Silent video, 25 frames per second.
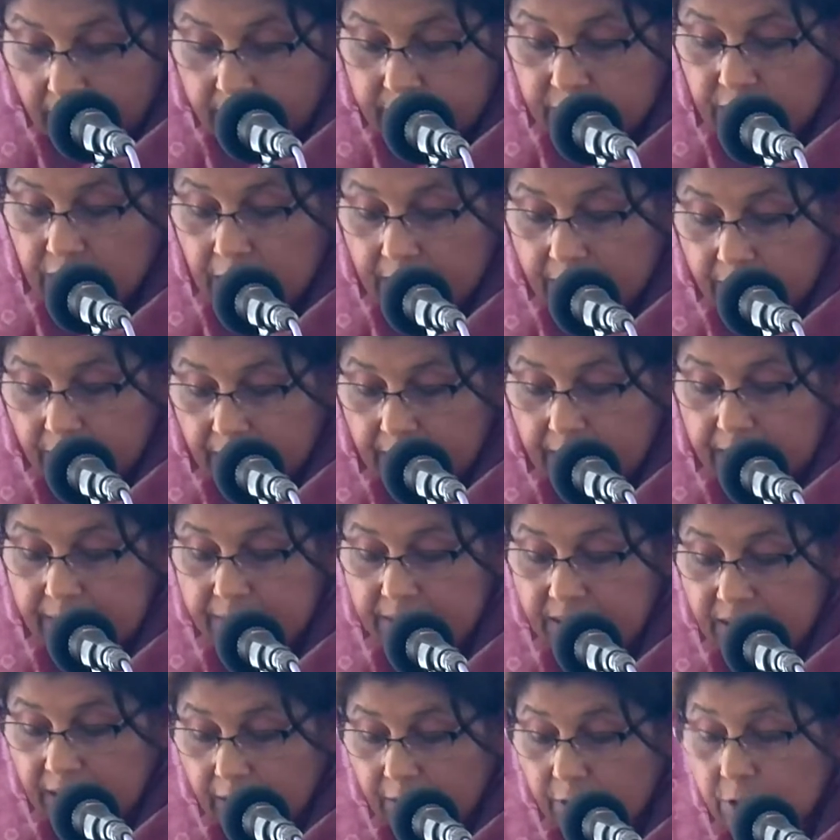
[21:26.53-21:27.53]

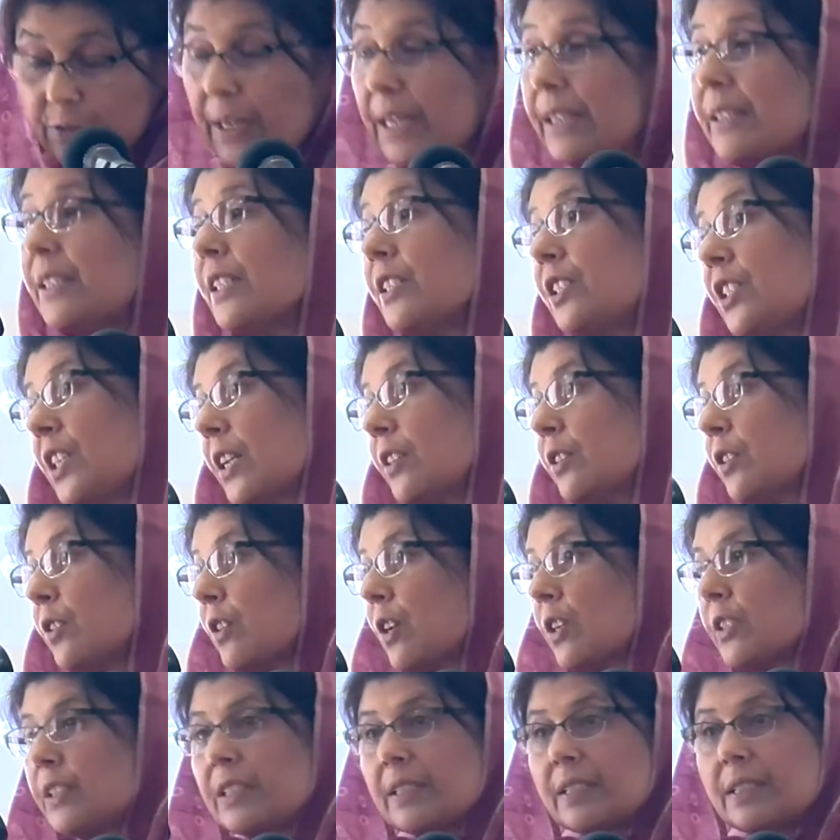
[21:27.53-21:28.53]
generates greater
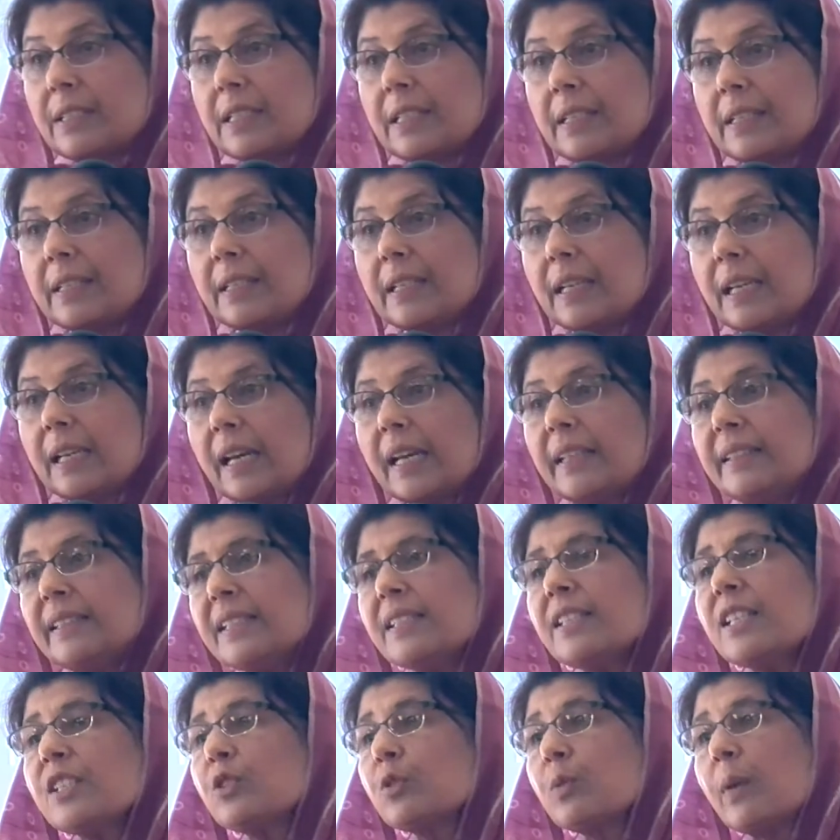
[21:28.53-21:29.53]
generosity. And
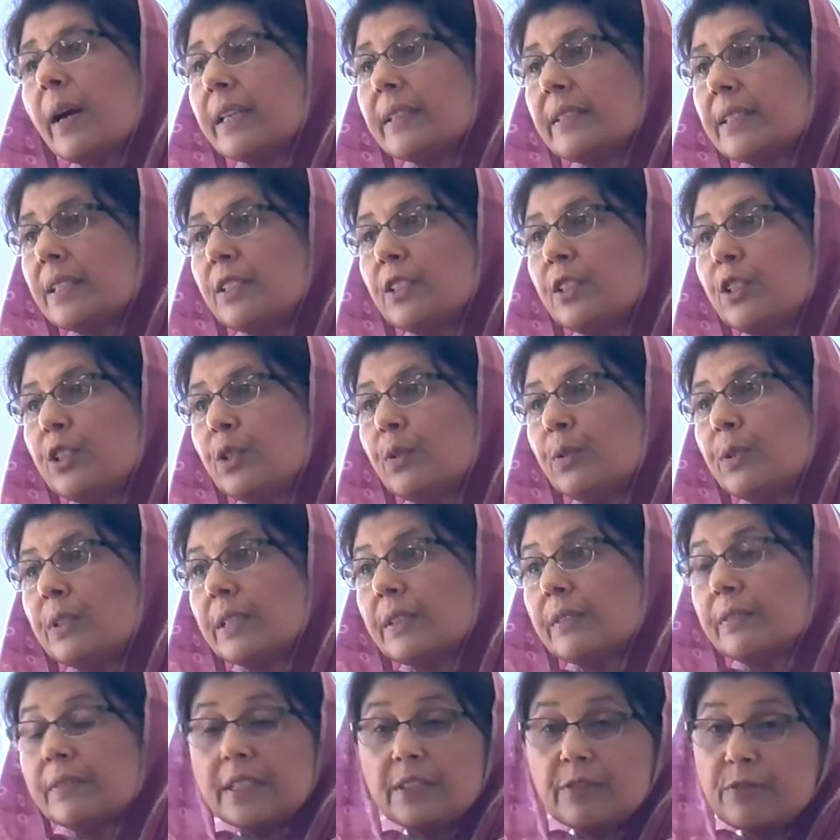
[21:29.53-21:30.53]
this is quite
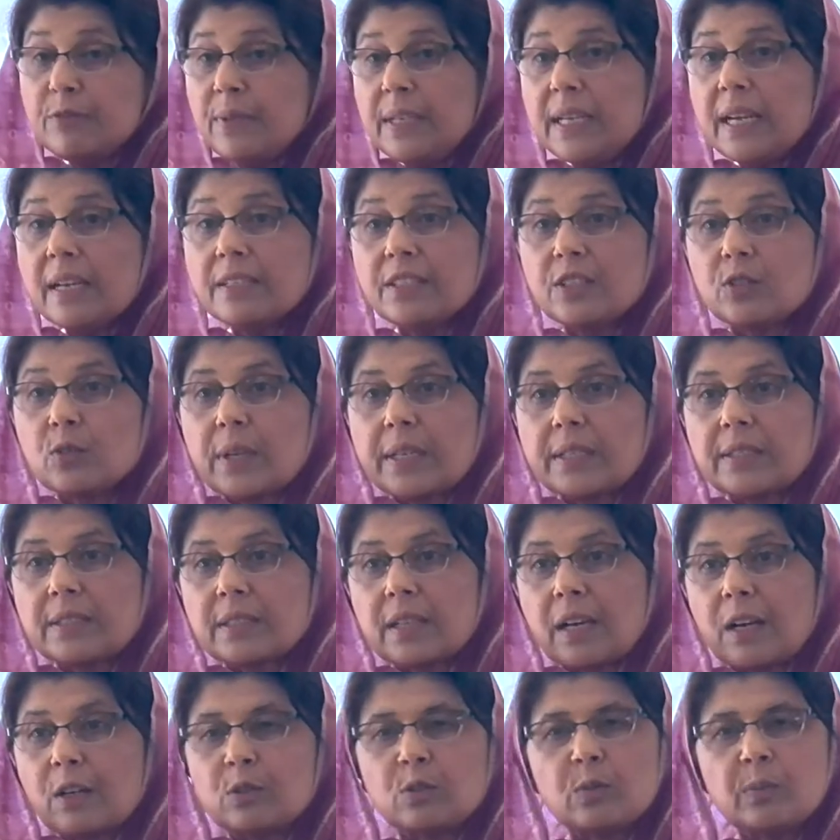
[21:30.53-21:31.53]
intuitive. If we are stressed
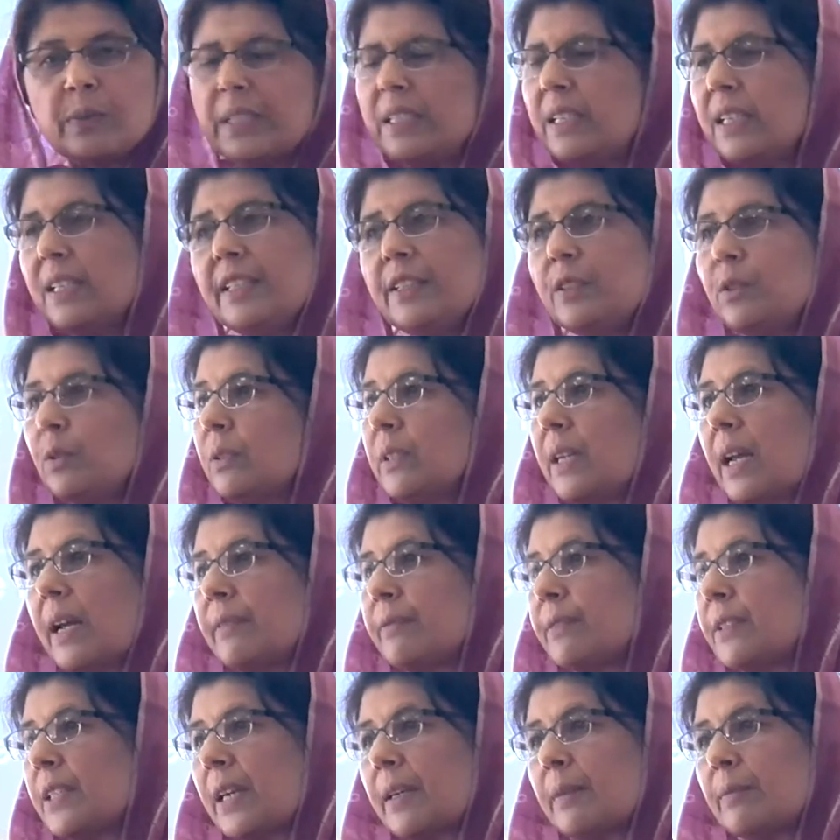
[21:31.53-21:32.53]
out, we really don't
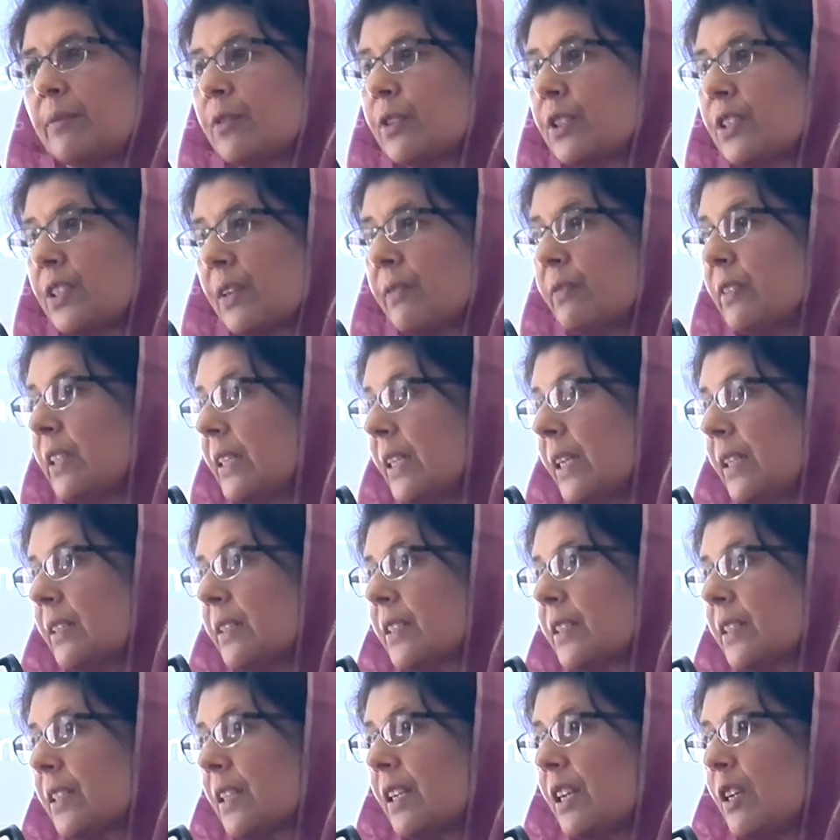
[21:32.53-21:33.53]
have time for someone
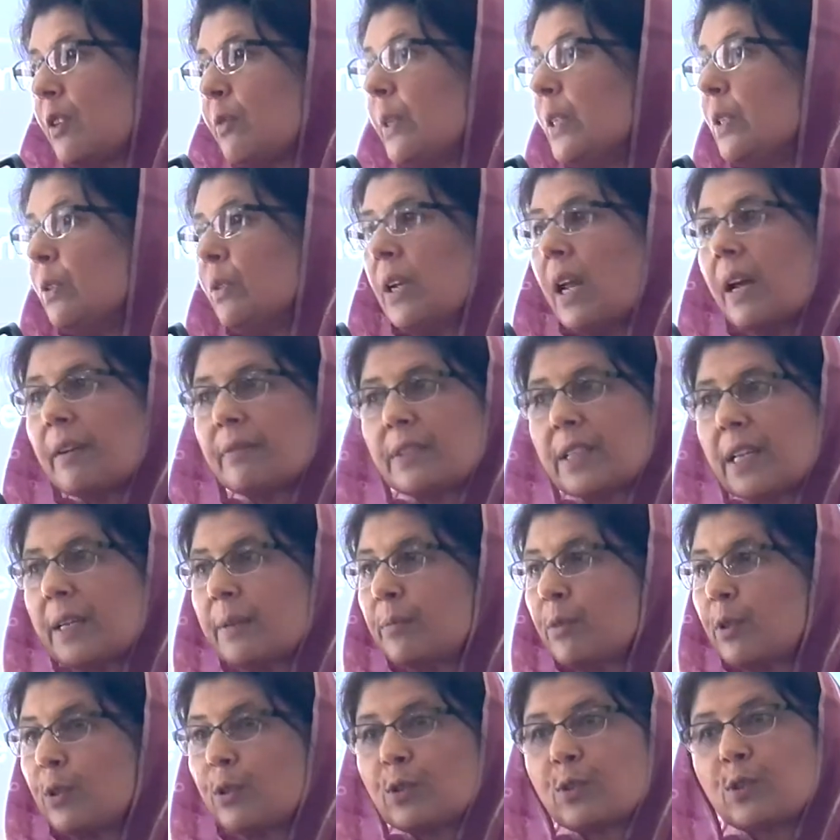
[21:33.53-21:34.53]
else. We don't have
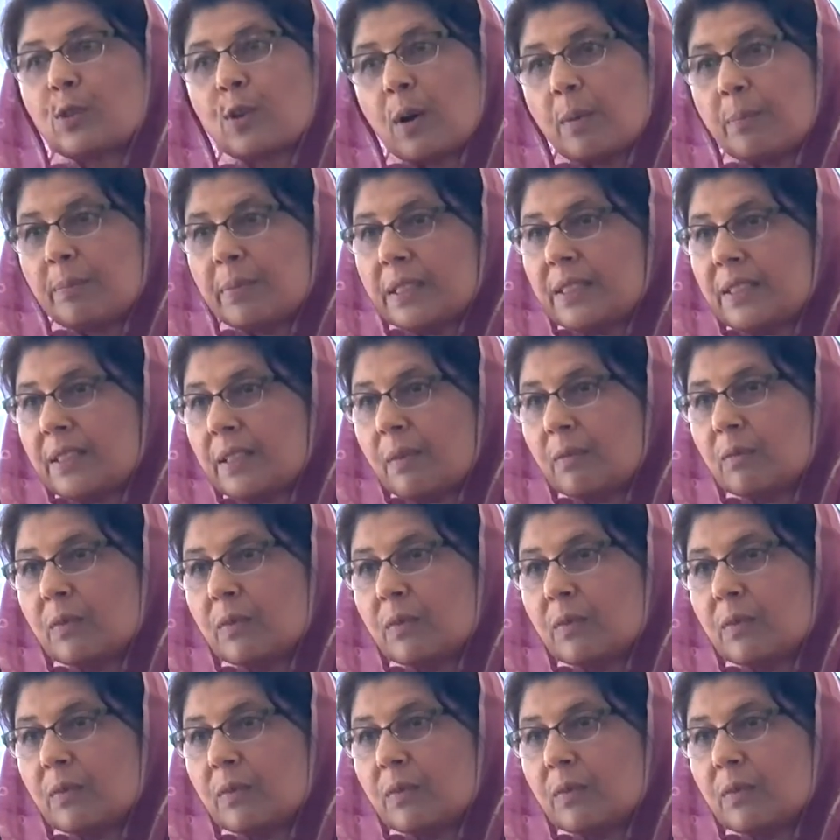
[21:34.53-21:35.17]
time to stop and